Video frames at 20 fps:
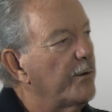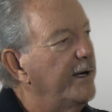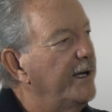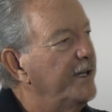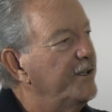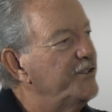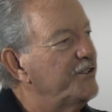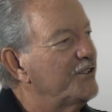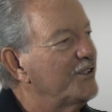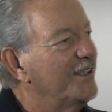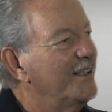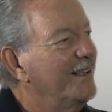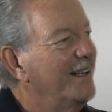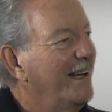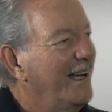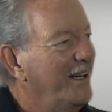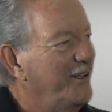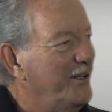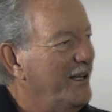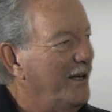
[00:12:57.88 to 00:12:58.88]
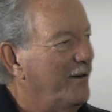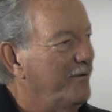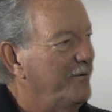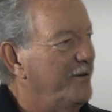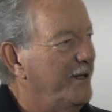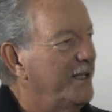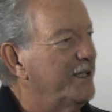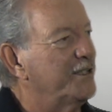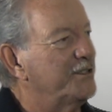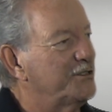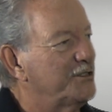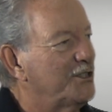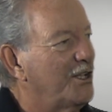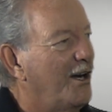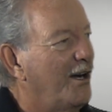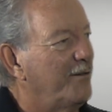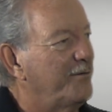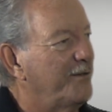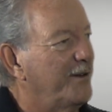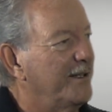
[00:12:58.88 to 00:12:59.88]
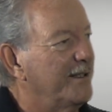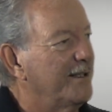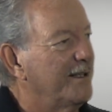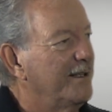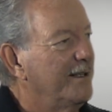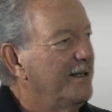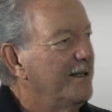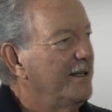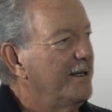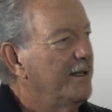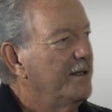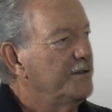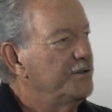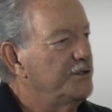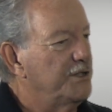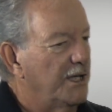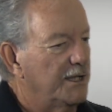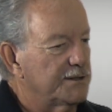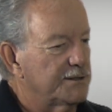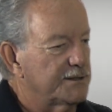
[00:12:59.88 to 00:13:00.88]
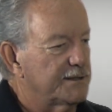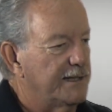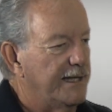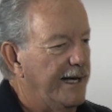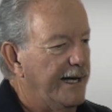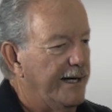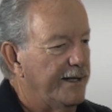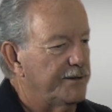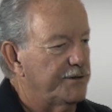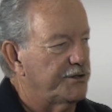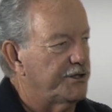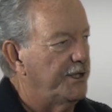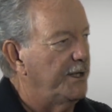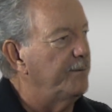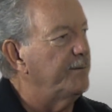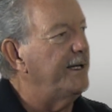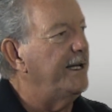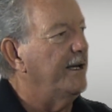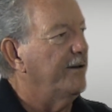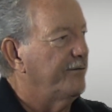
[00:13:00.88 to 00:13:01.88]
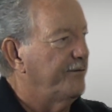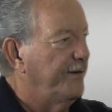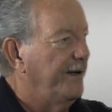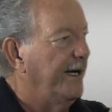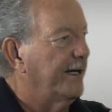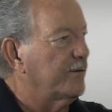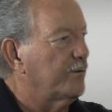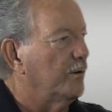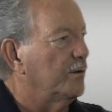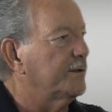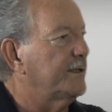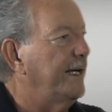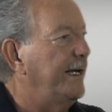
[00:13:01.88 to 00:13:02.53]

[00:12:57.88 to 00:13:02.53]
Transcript: ridge and you have vented soffit, just that chimney effect will